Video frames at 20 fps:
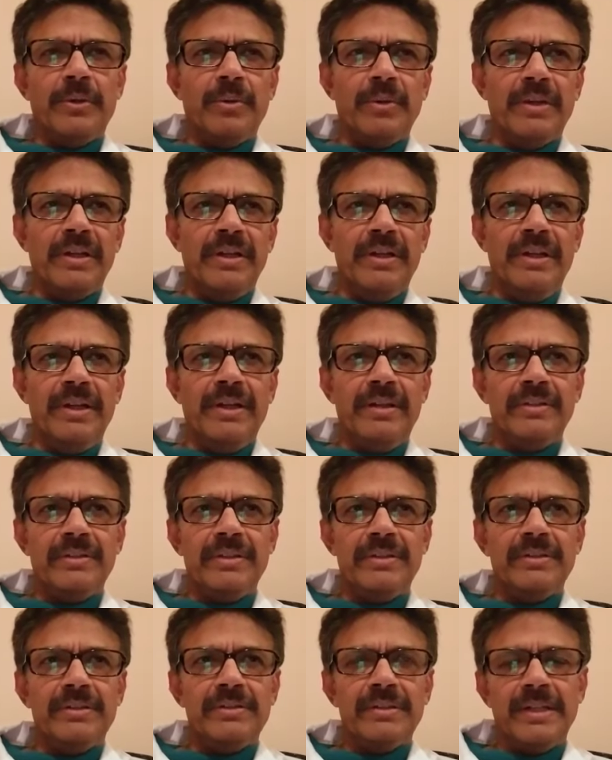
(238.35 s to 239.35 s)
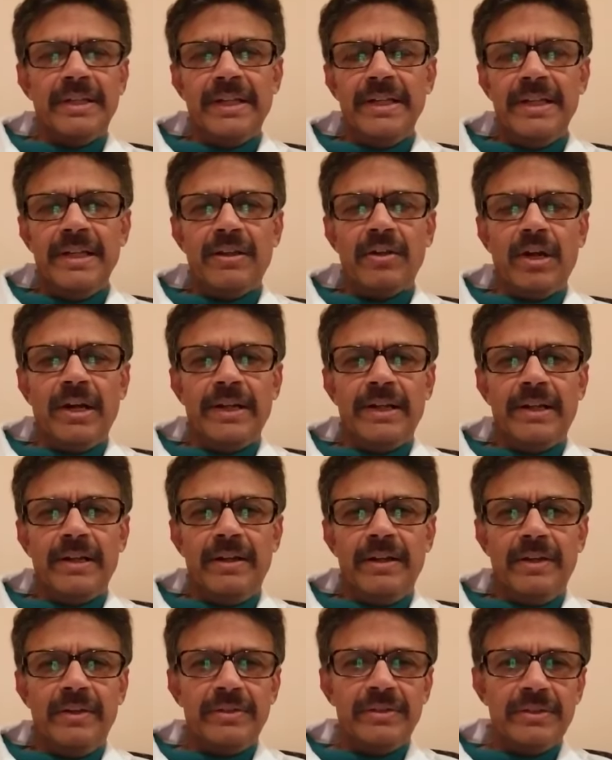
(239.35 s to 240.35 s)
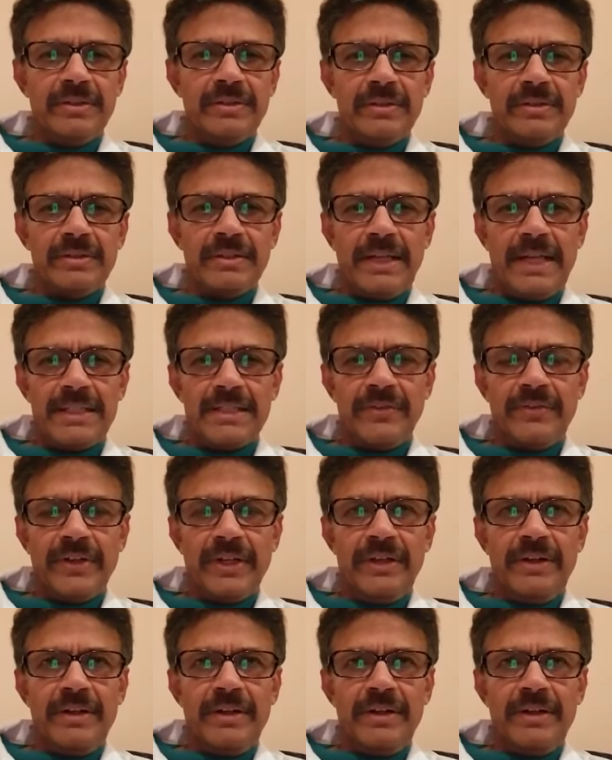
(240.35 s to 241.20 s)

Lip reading: kidney diseases, any chronic kidney disease is classified